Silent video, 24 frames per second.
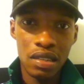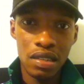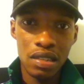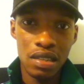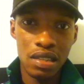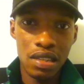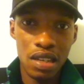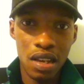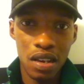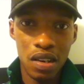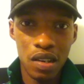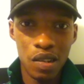
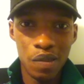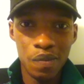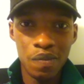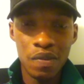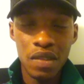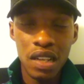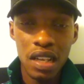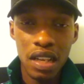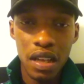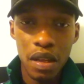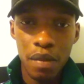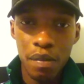So
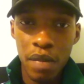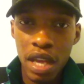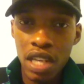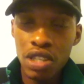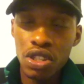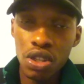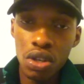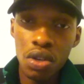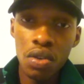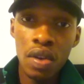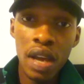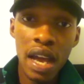make
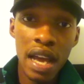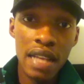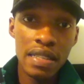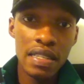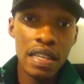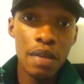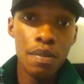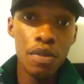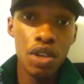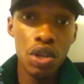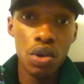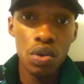sure you guys
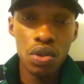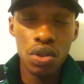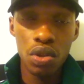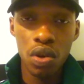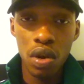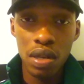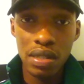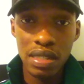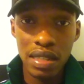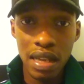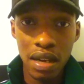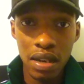give me your
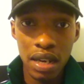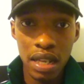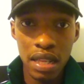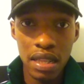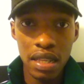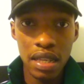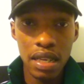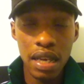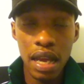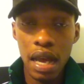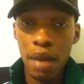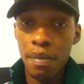thoughts down in
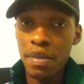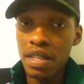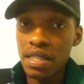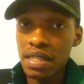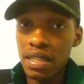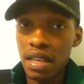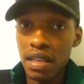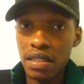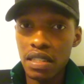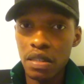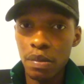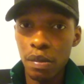the comment
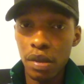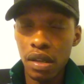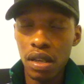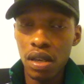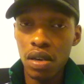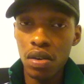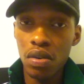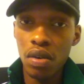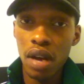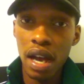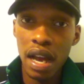section below.